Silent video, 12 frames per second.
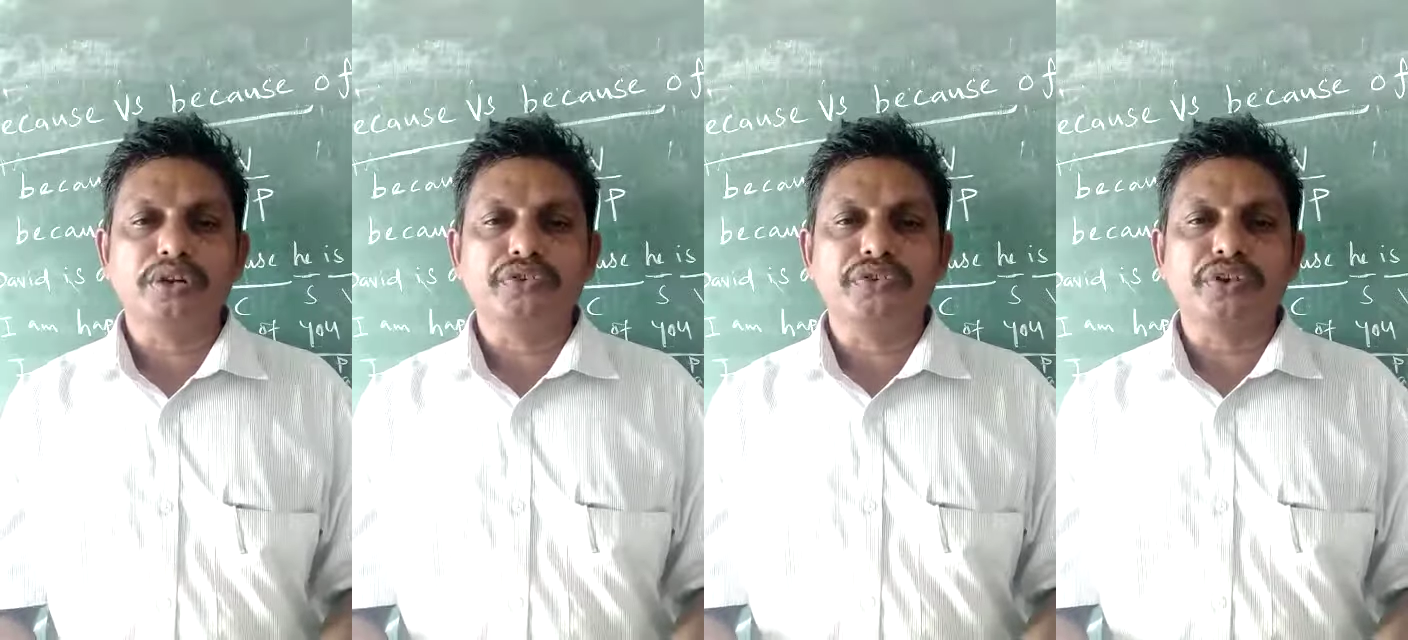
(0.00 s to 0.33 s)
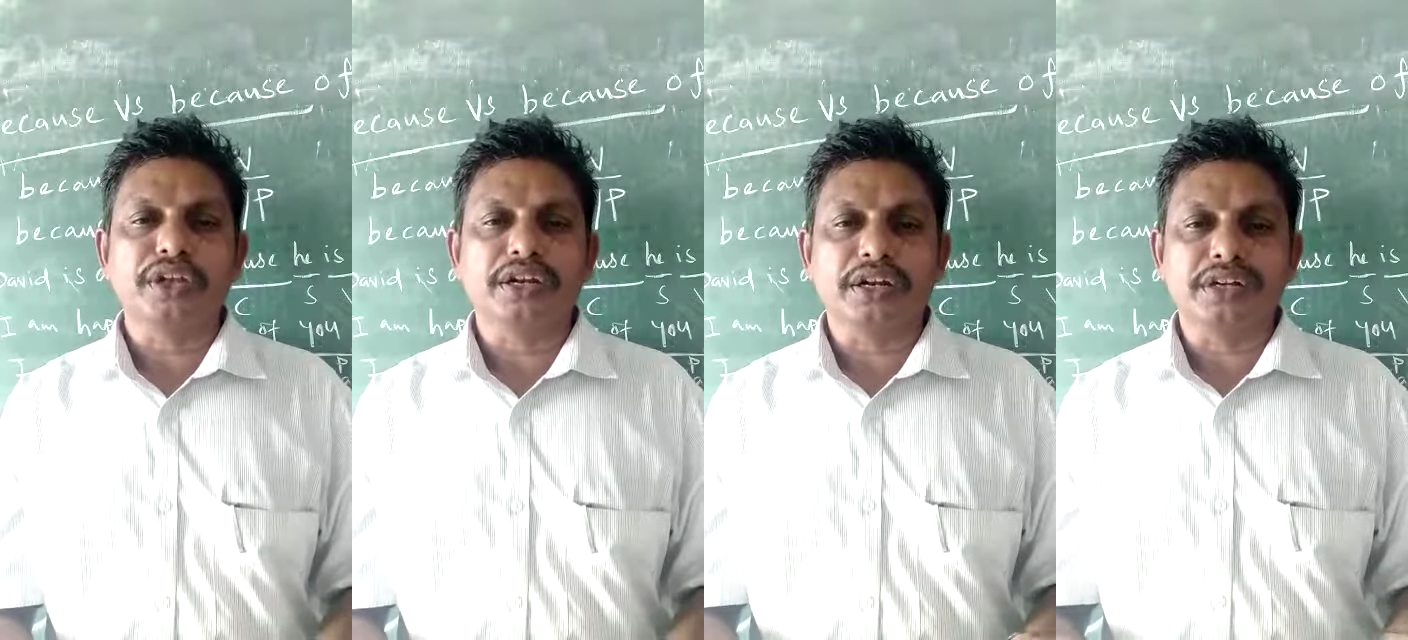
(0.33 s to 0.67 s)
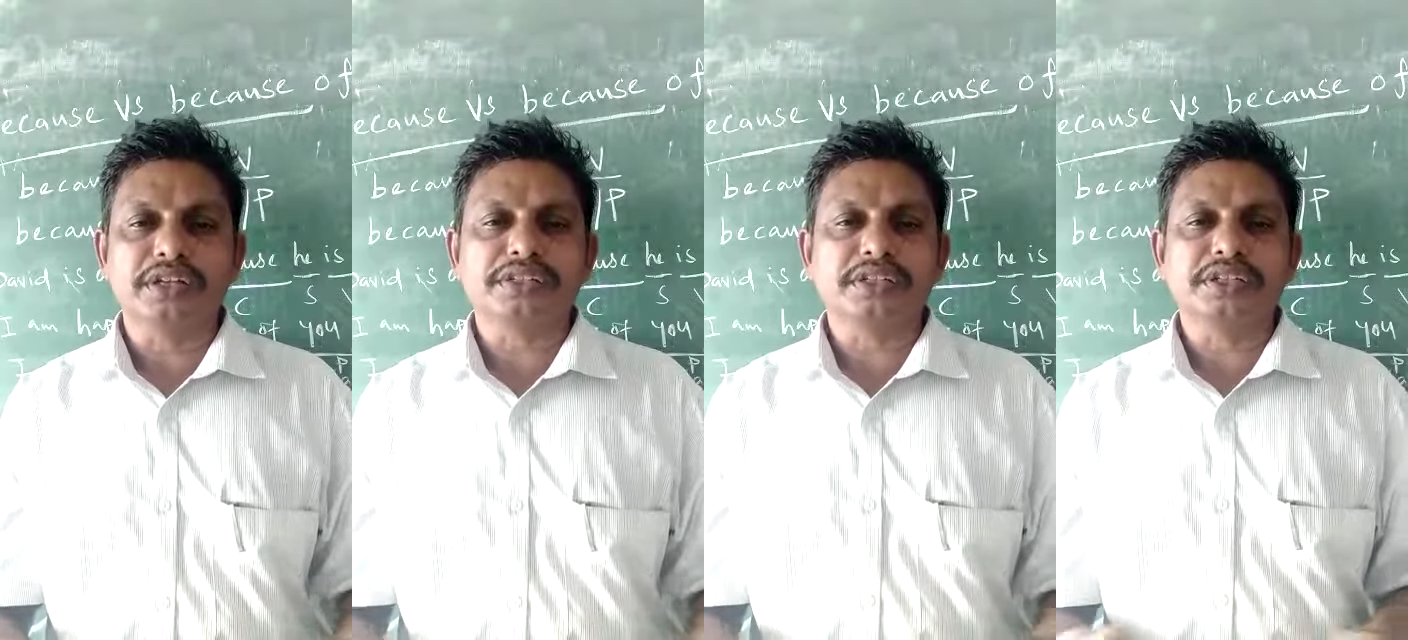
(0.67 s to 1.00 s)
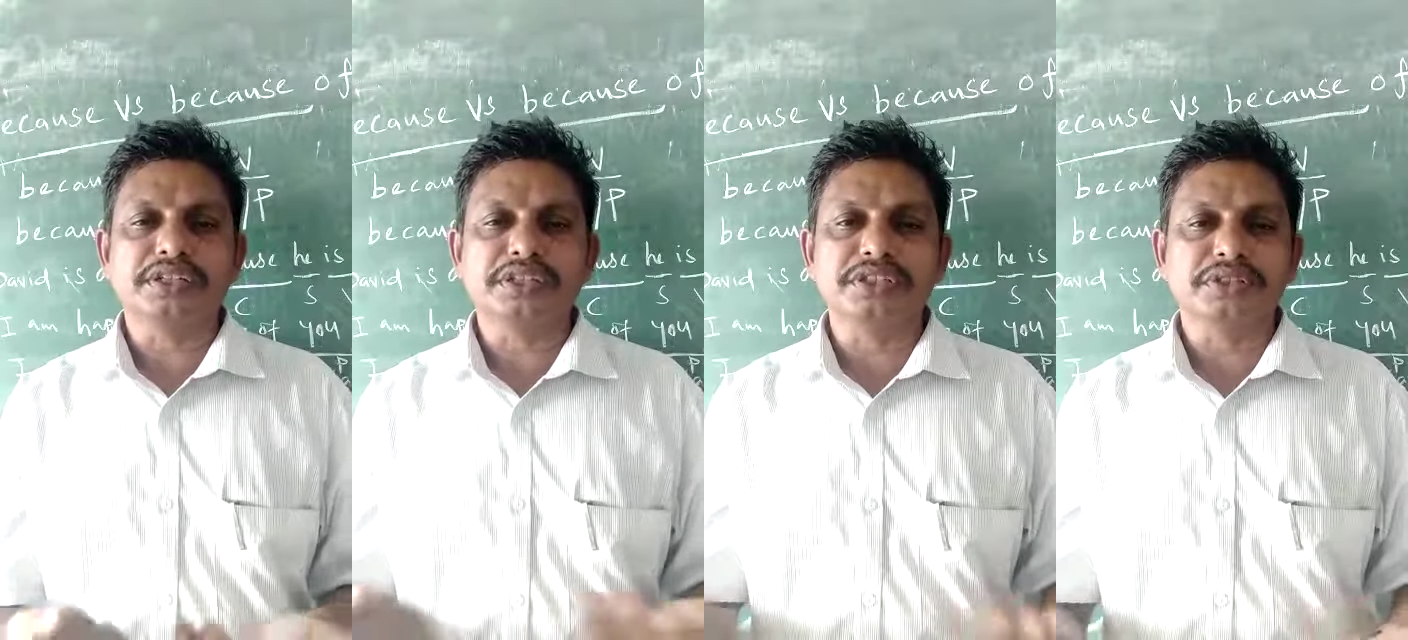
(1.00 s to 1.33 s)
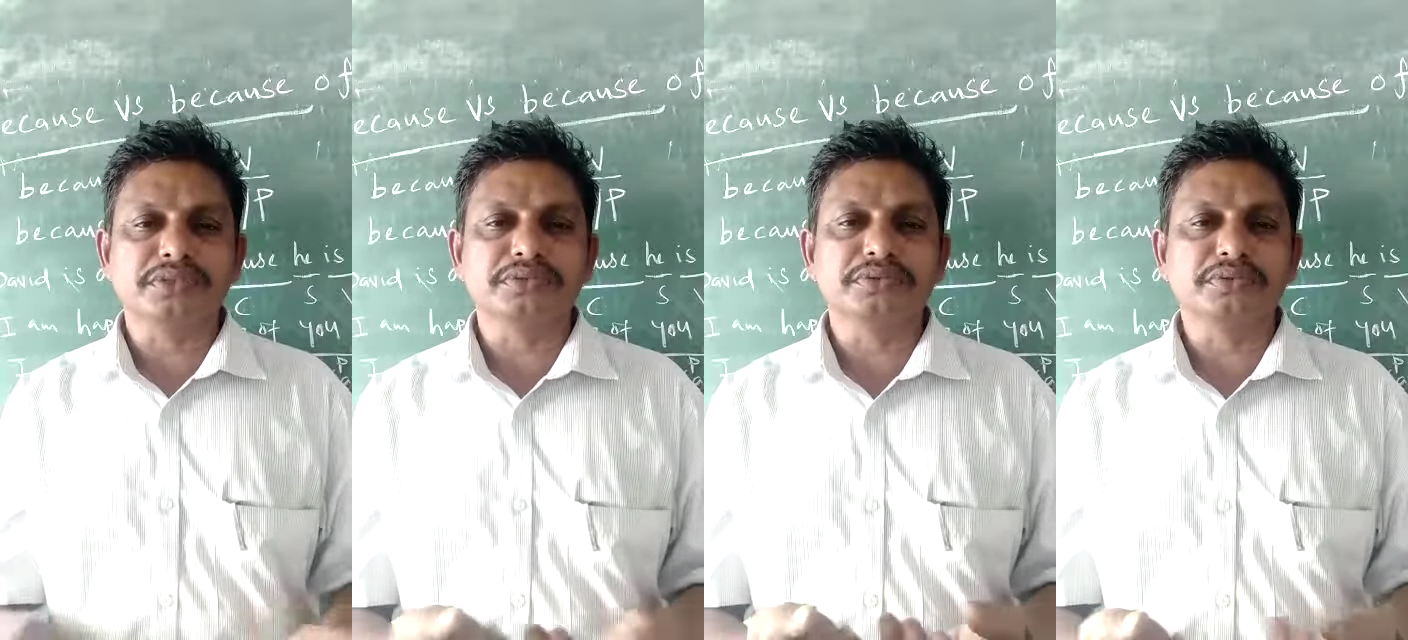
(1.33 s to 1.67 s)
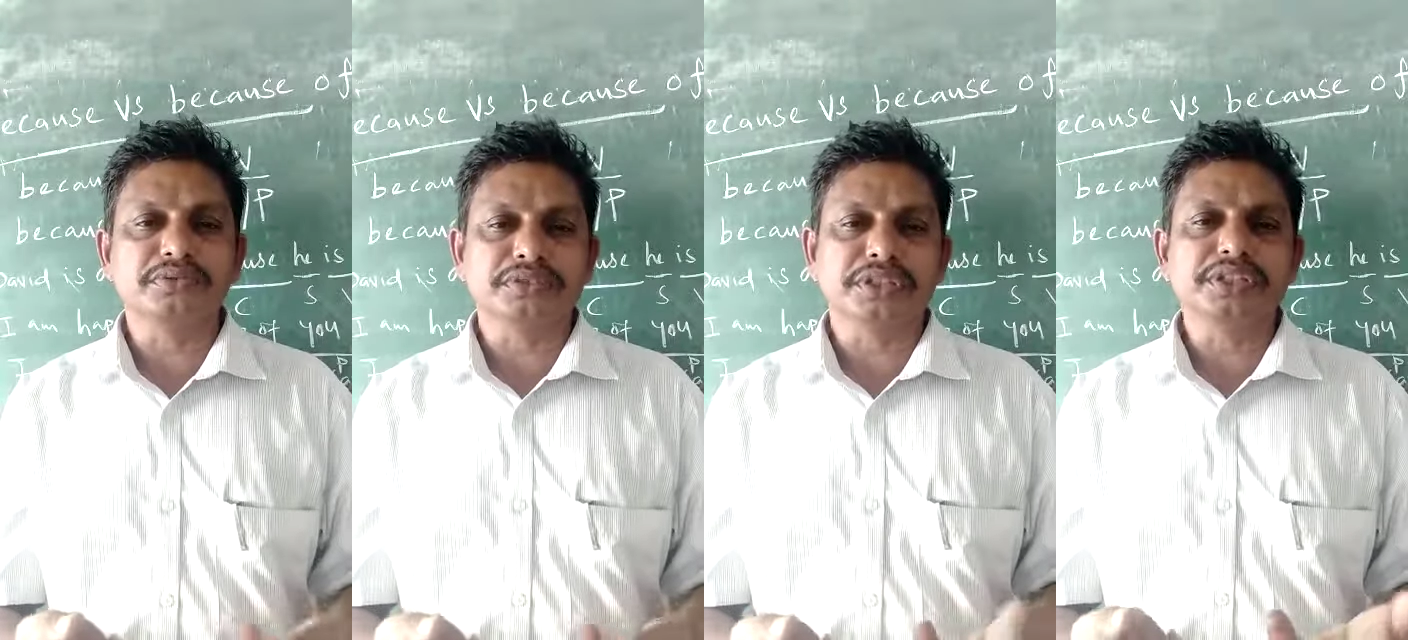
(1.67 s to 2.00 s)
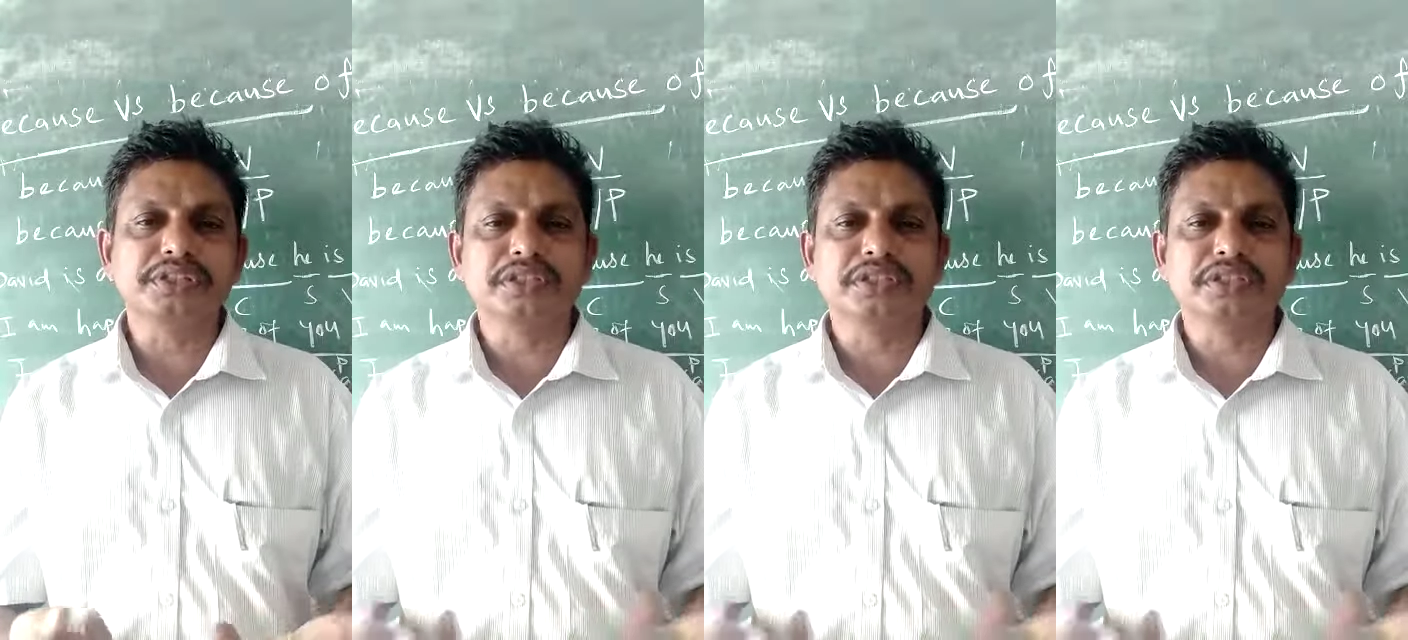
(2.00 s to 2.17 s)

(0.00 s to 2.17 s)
If you can understand these two things,